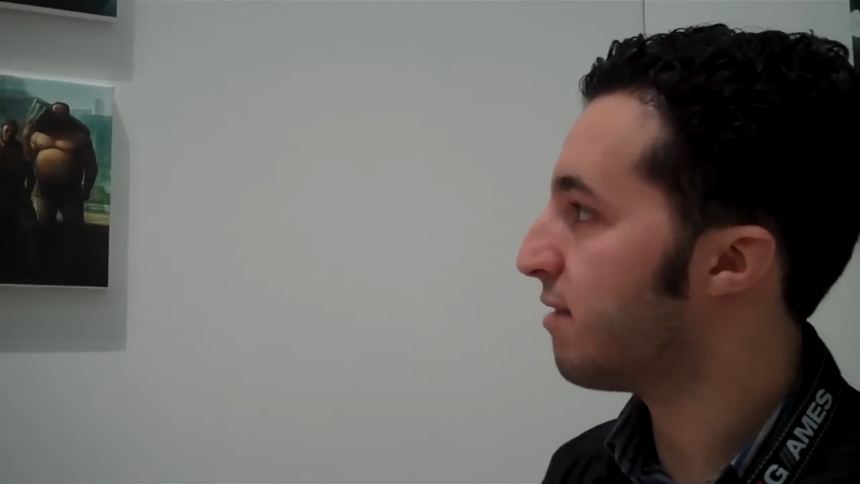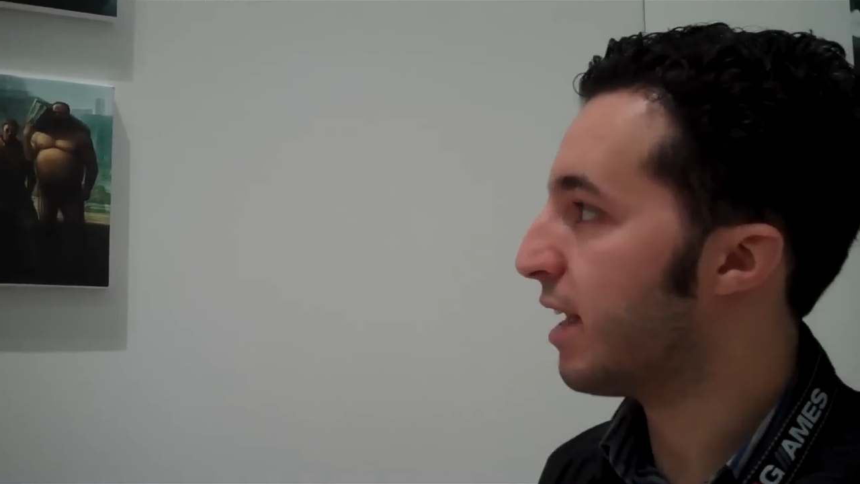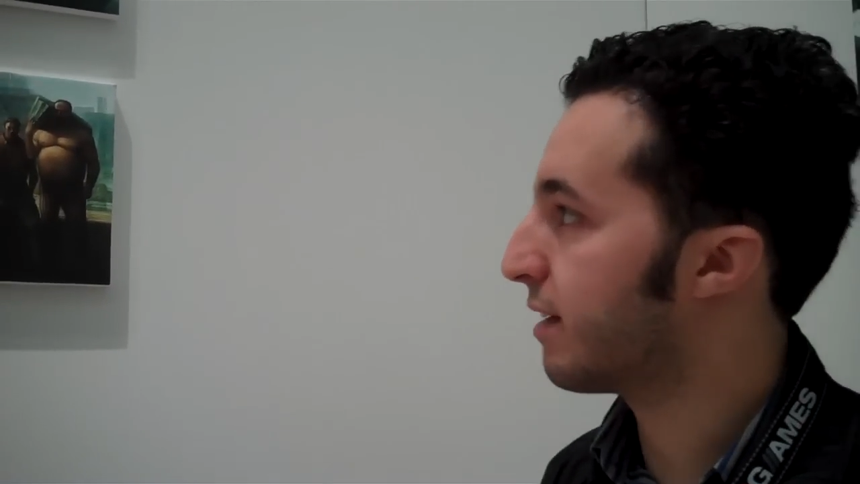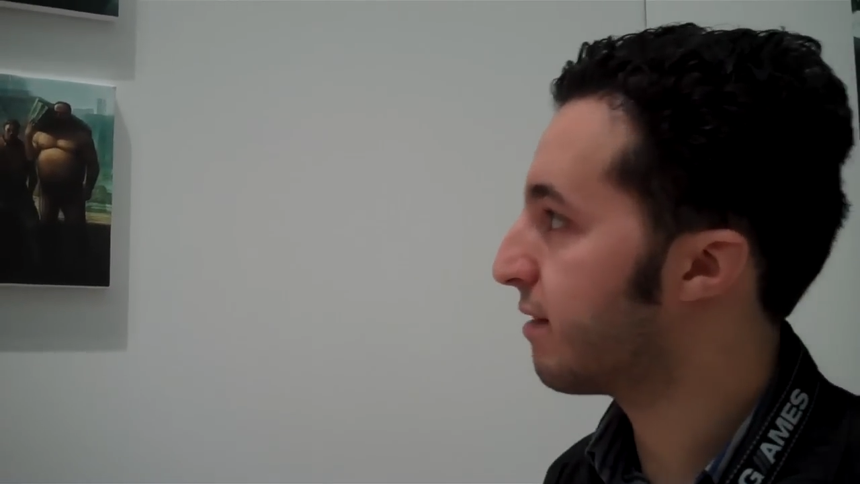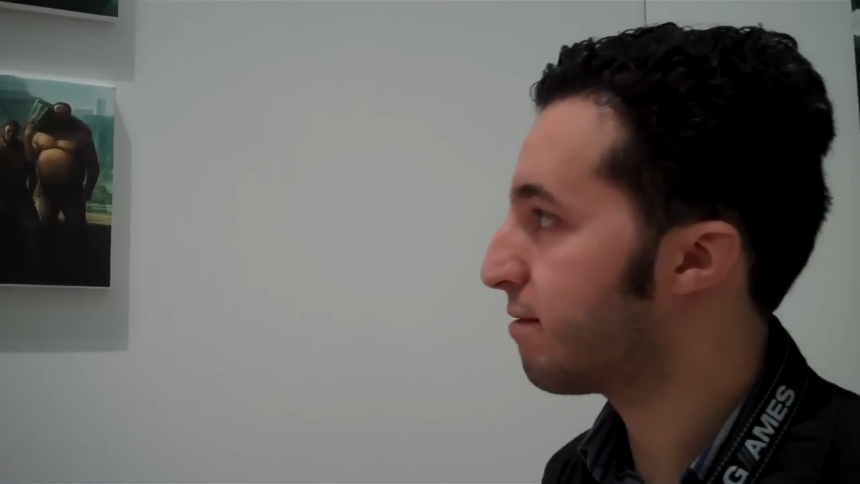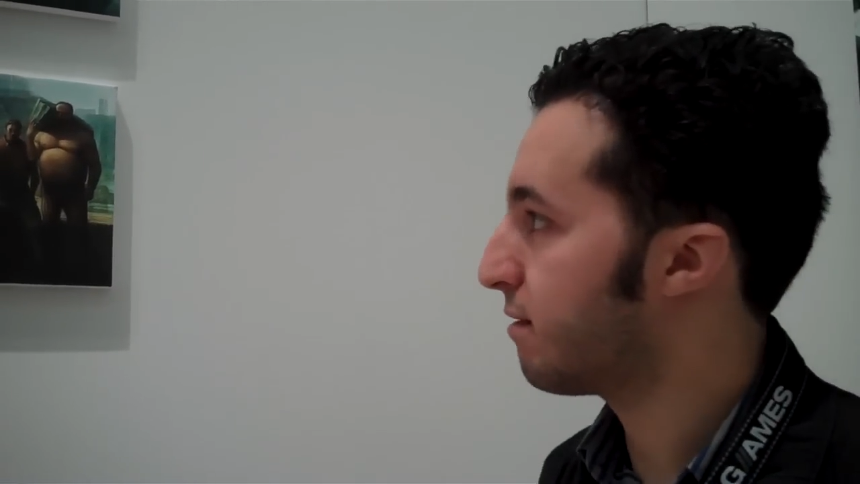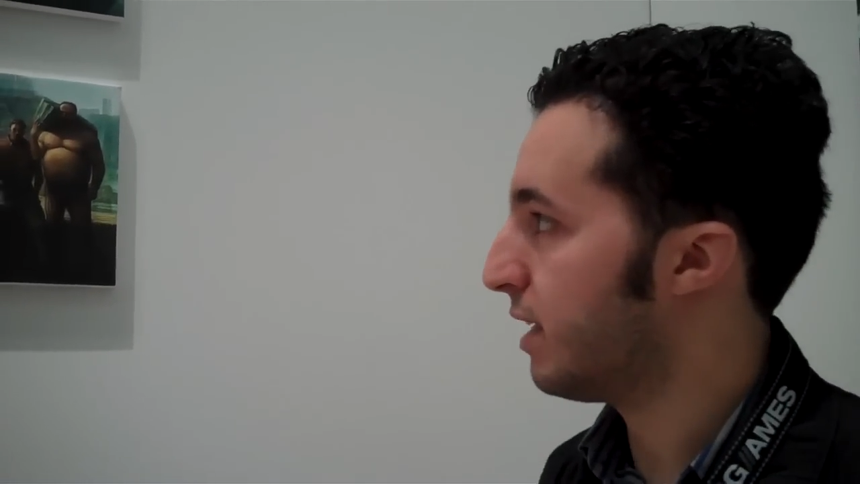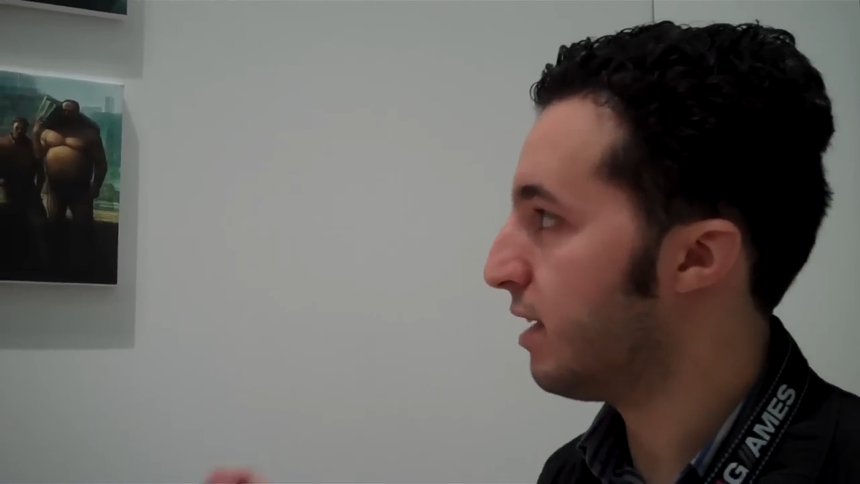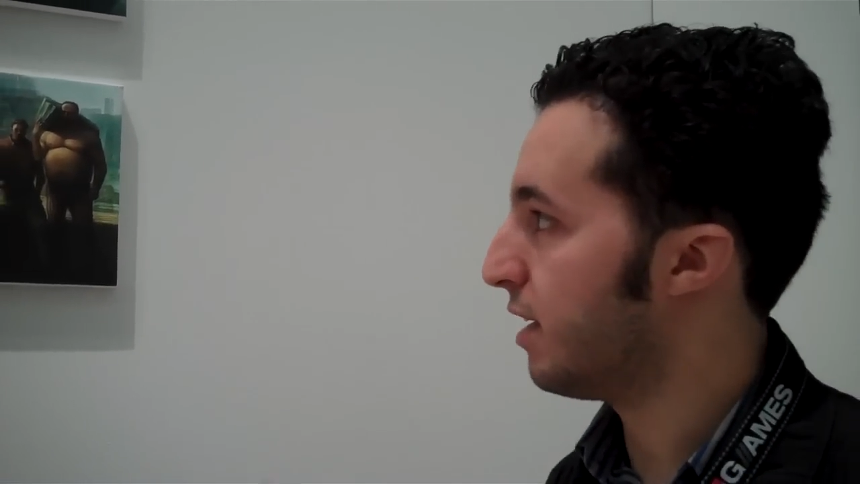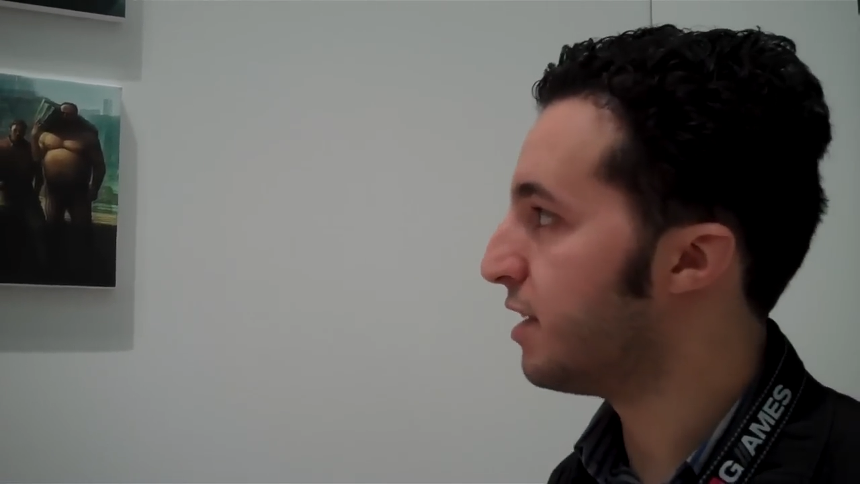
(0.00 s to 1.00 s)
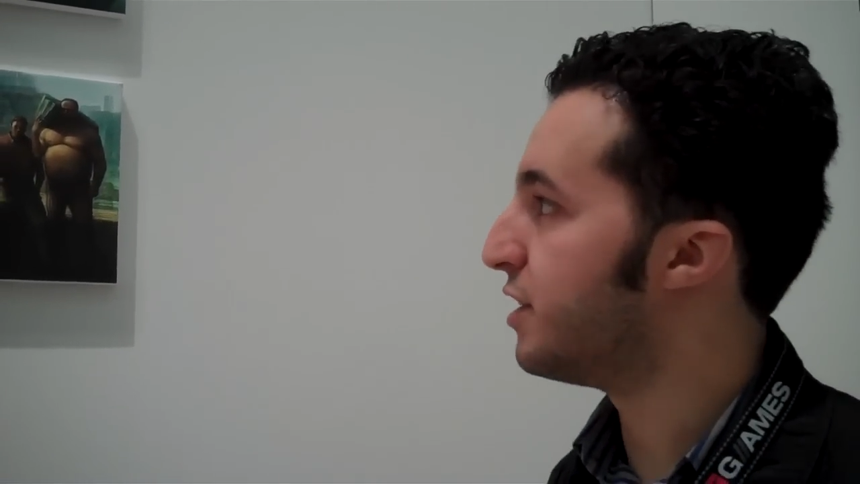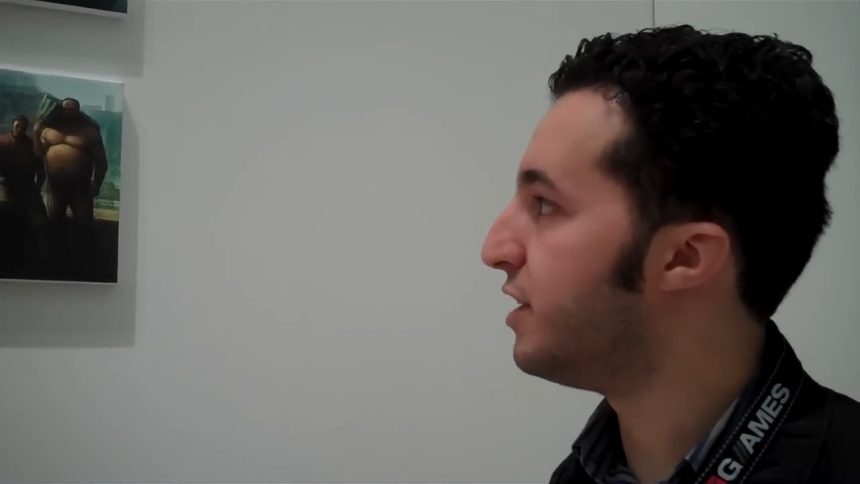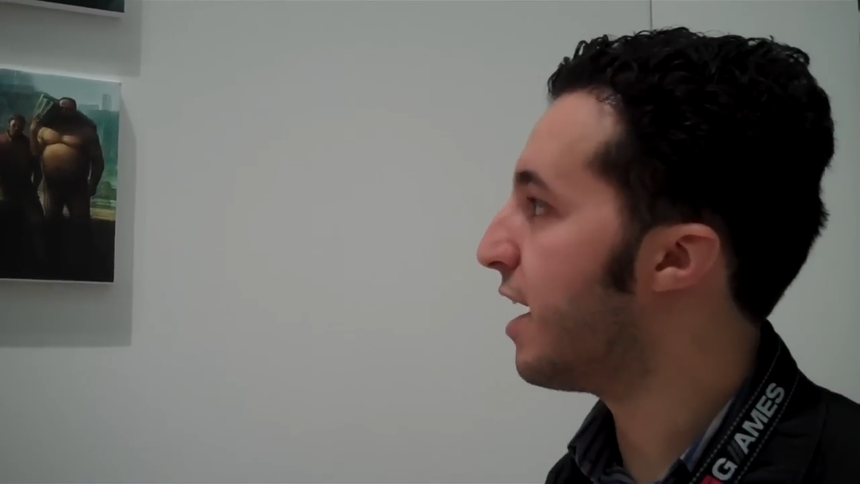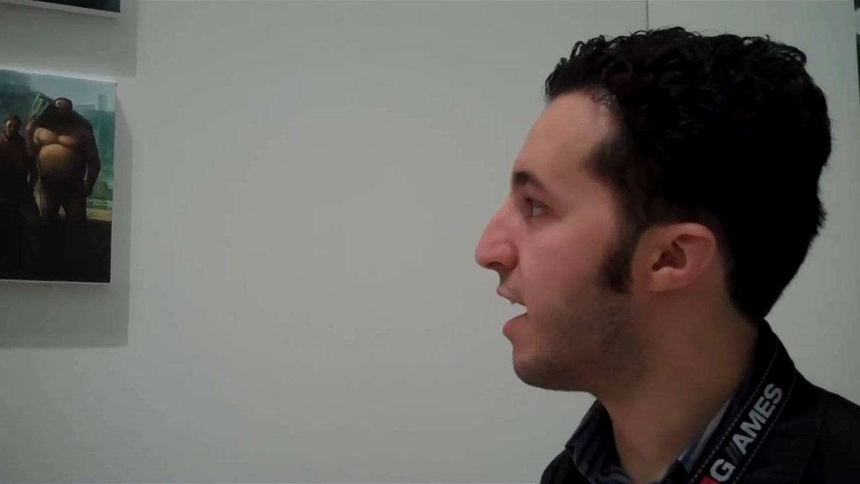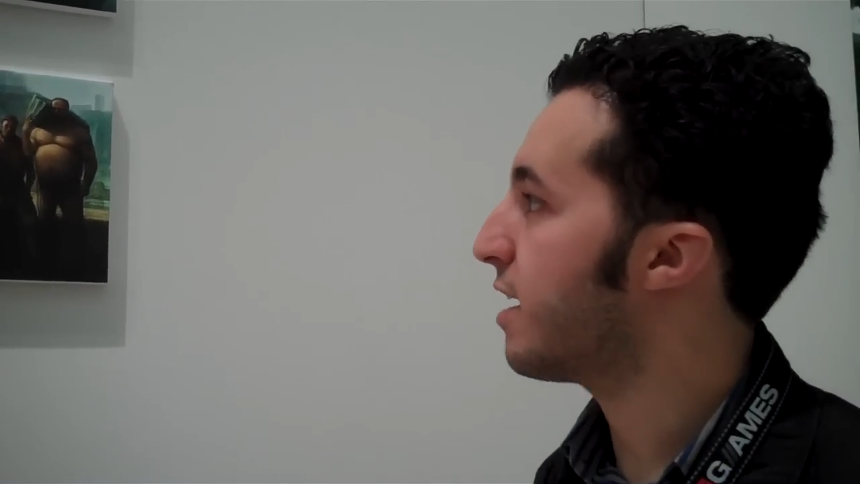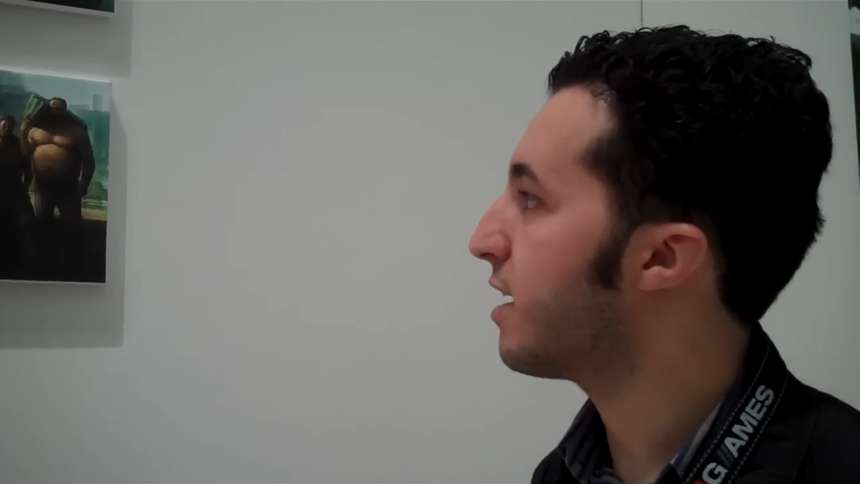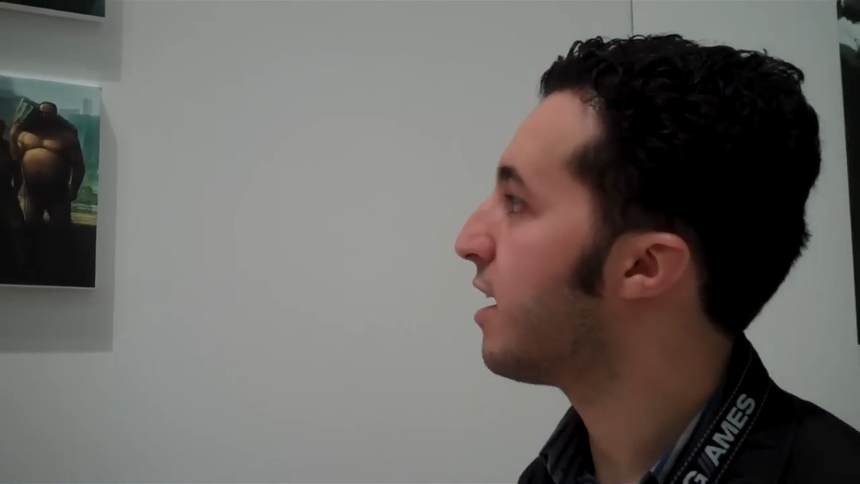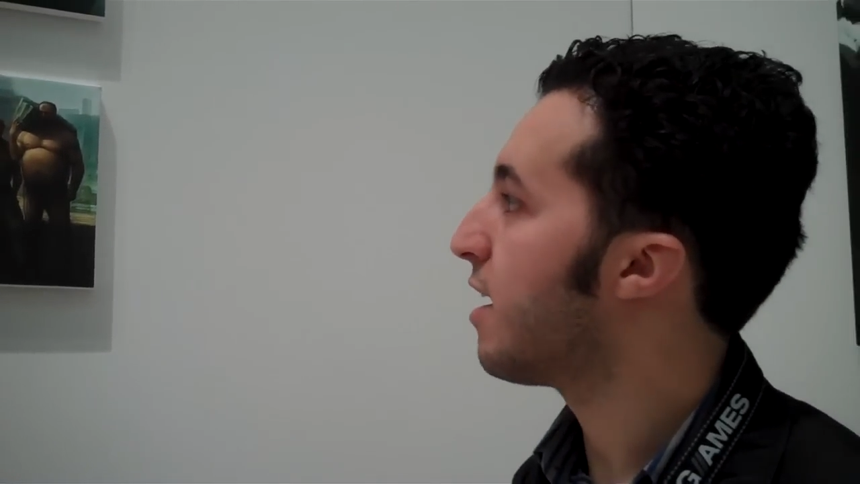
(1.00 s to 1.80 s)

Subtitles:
like in a day,